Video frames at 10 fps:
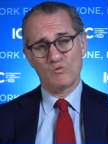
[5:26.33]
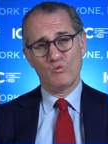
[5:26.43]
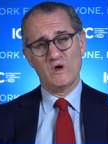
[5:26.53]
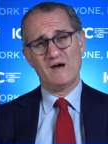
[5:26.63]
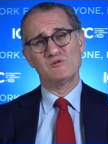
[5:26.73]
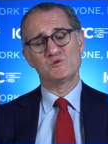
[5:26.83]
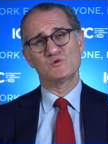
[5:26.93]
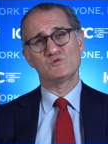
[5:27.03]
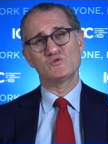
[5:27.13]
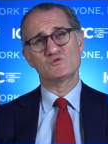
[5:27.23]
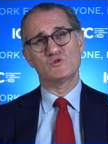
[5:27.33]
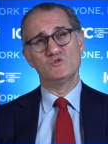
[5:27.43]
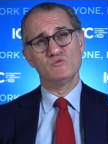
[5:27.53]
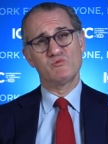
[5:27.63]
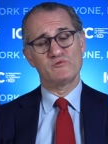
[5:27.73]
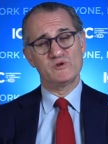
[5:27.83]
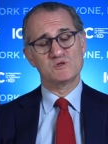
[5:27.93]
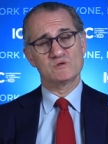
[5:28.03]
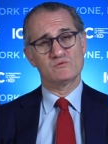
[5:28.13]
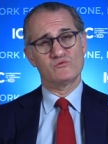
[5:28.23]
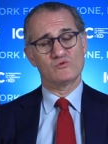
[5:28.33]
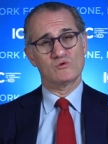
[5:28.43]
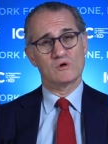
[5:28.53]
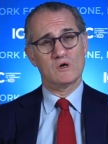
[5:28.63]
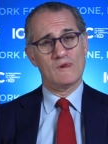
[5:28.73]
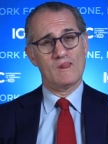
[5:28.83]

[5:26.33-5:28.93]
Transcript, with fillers: We have introduced a new provision for